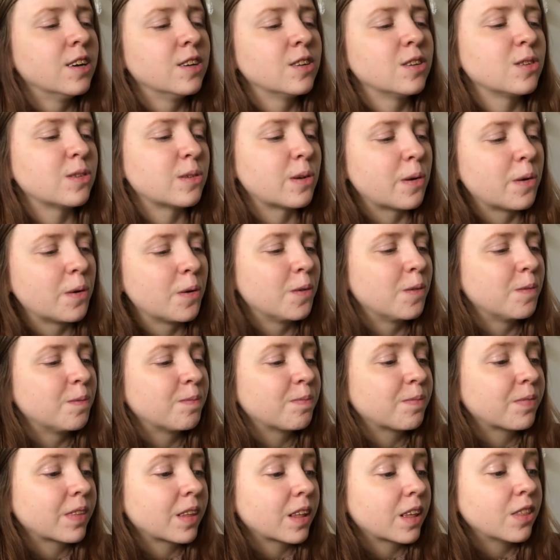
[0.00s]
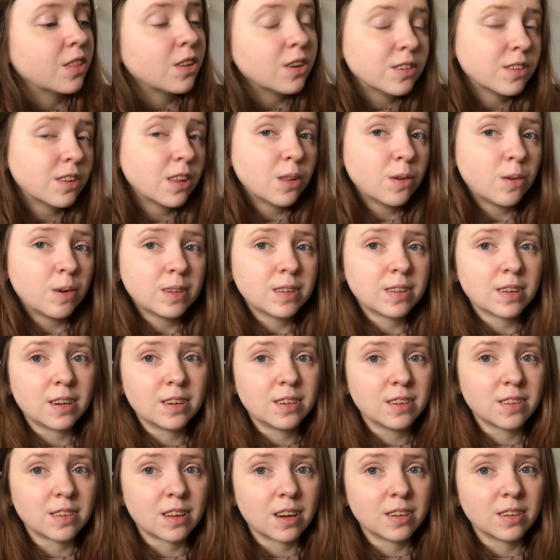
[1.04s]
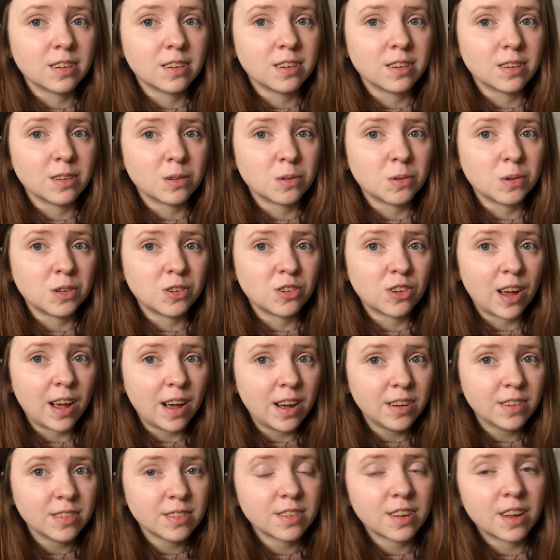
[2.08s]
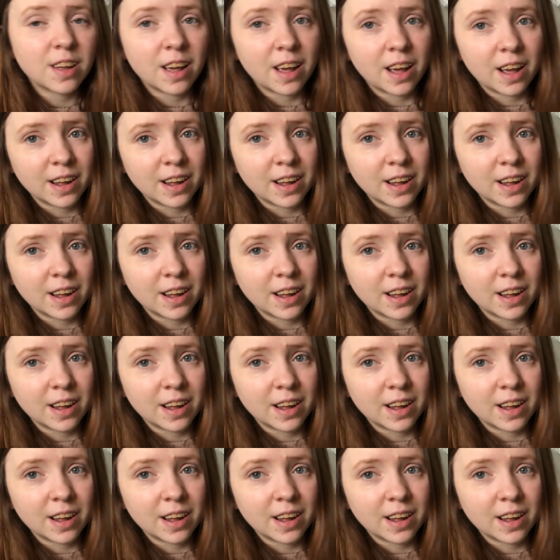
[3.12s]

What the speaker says: So those are the ones I decided to switch out.